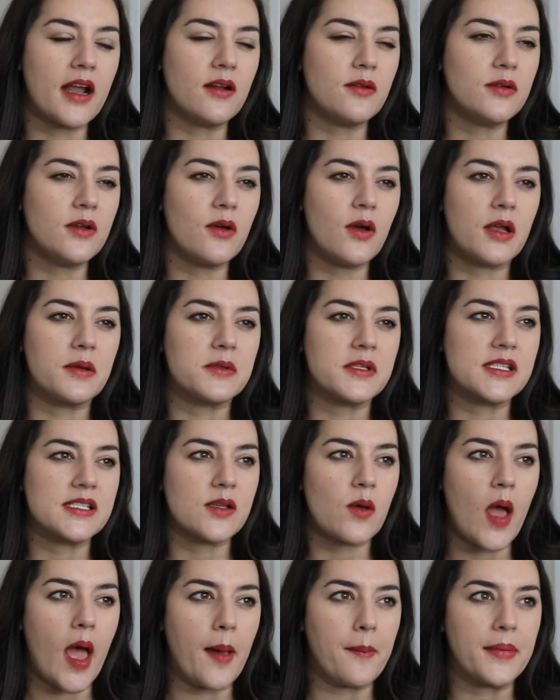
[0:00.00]
I don't know, I'm just
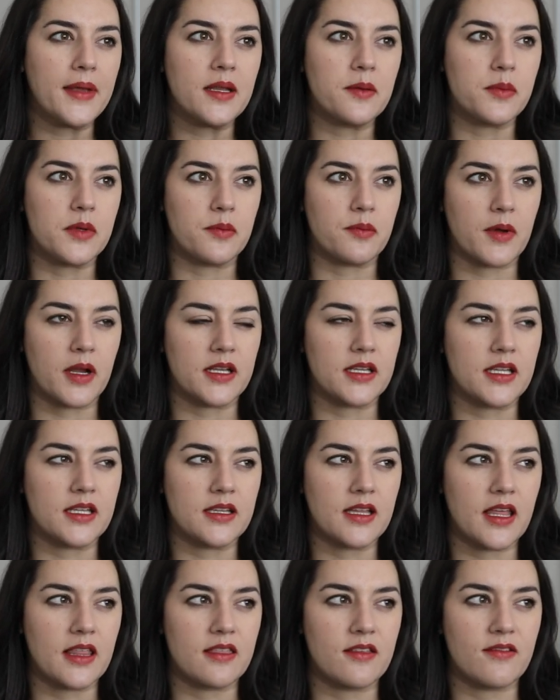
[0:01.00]
so happy to be
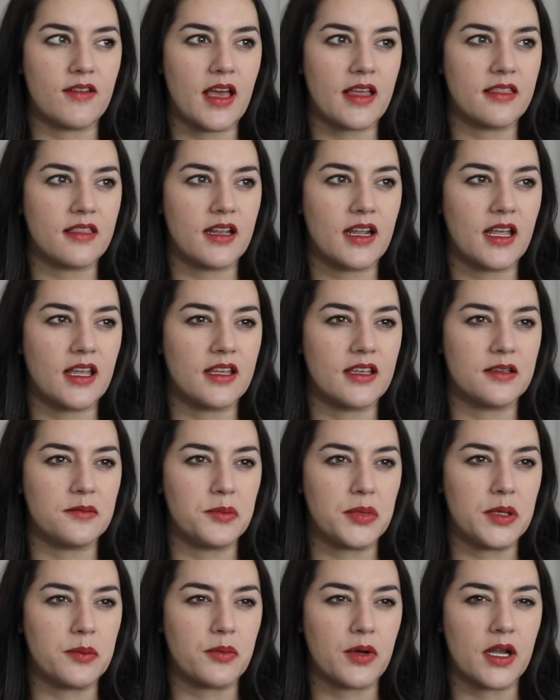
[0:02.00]
pregnant. Like, the fact that I could
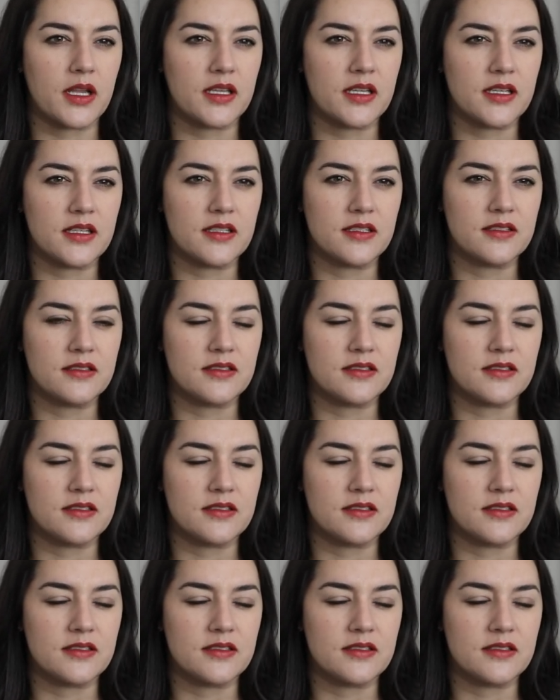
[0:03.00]
be pregnant